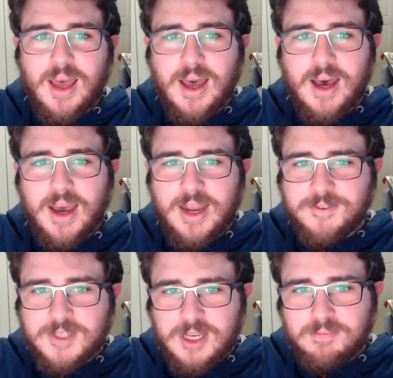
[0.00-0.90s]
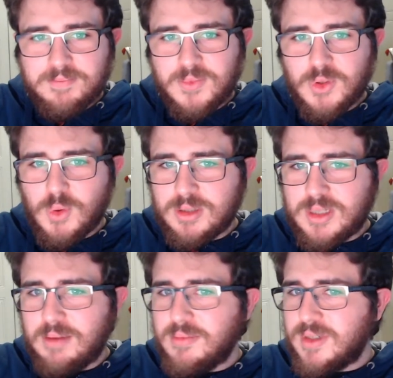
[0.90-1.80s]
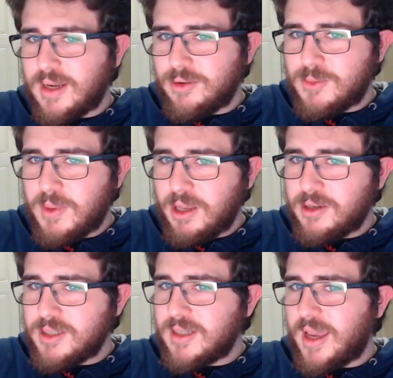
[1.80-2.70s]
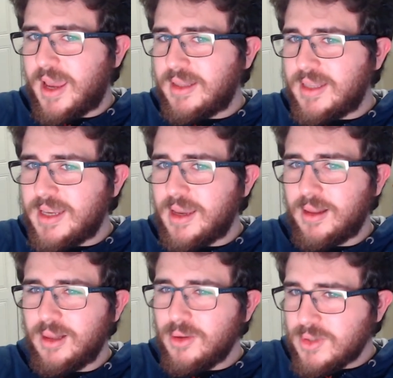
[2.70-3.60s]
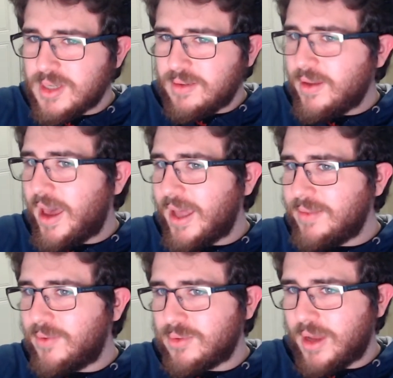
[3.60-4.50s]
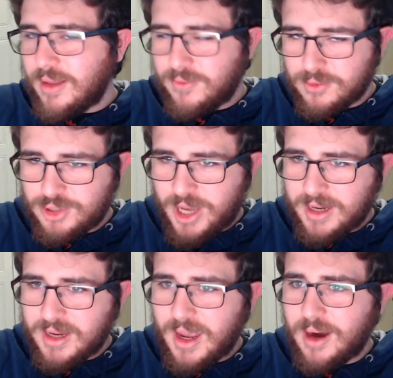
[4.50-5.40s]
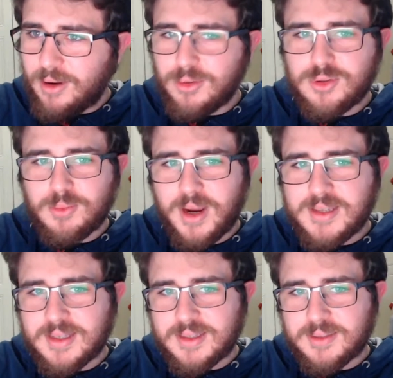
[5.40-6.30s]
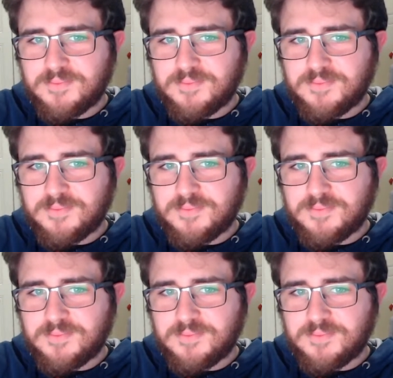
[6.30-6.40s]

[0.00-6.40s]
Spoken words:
NFC, dual SIM, stereo speakers, and the elusive headphone jack are also present.